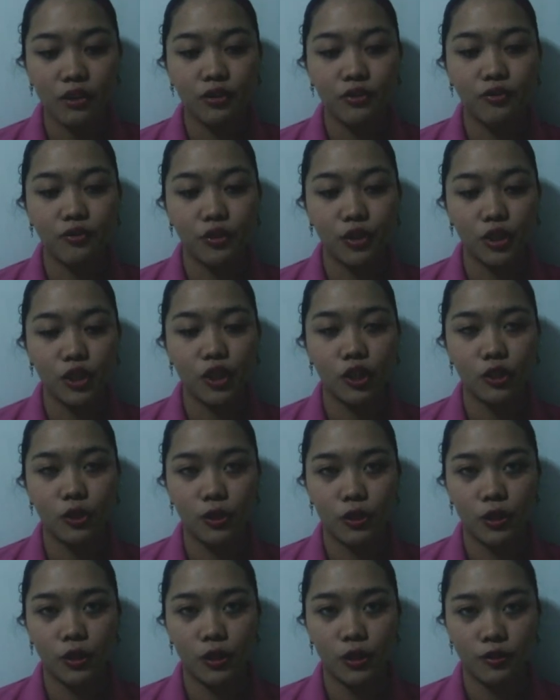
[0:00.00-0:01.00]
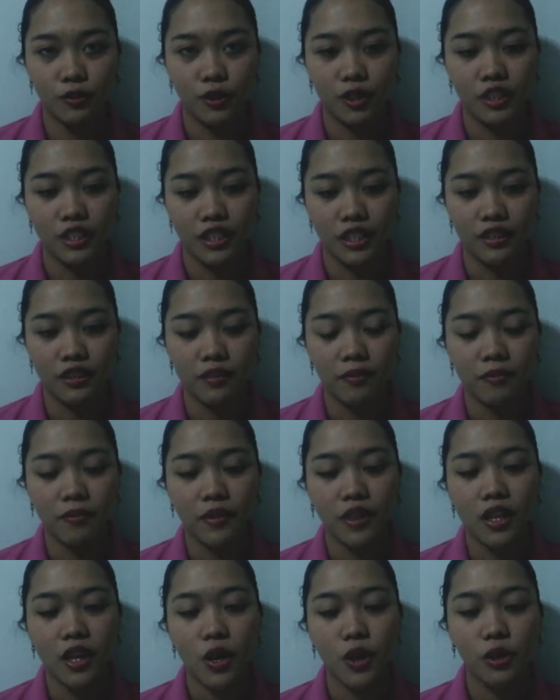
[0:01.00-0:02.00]
full control over it.
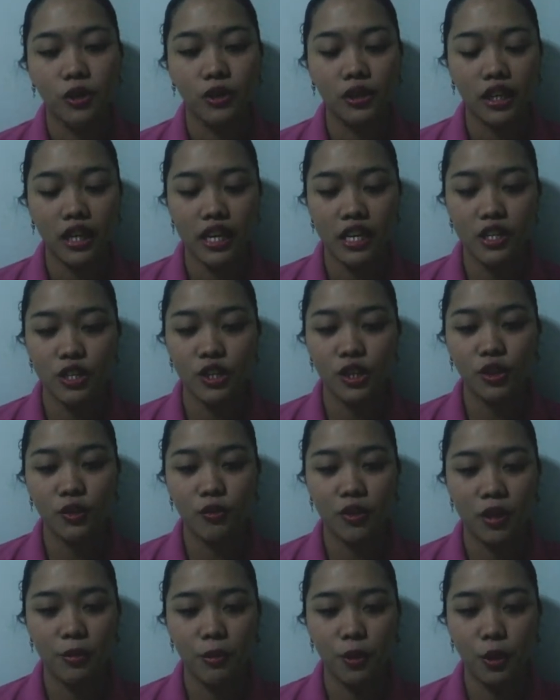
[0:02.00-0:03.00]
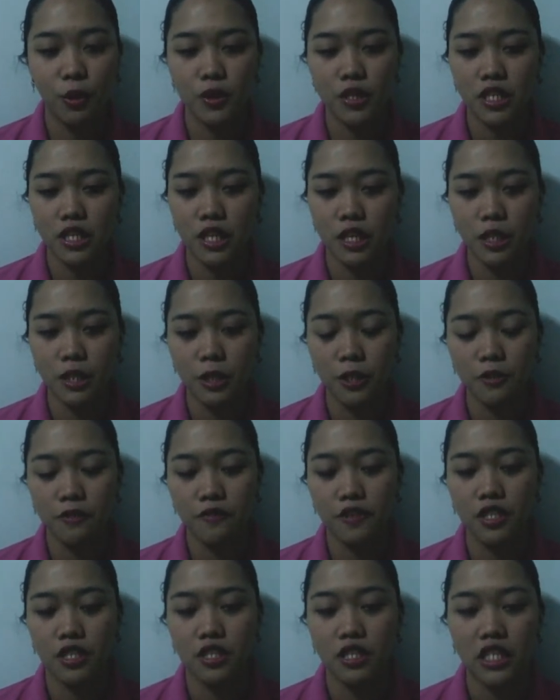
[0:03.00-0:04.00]
Colocation web hosting
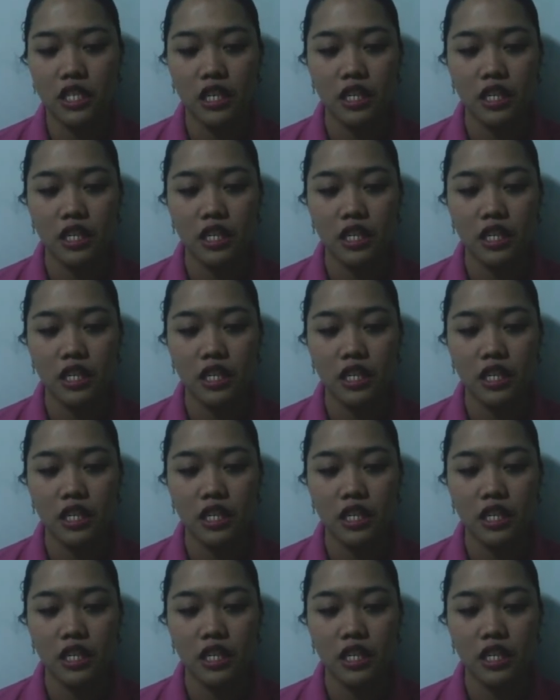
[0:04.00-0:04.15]
service.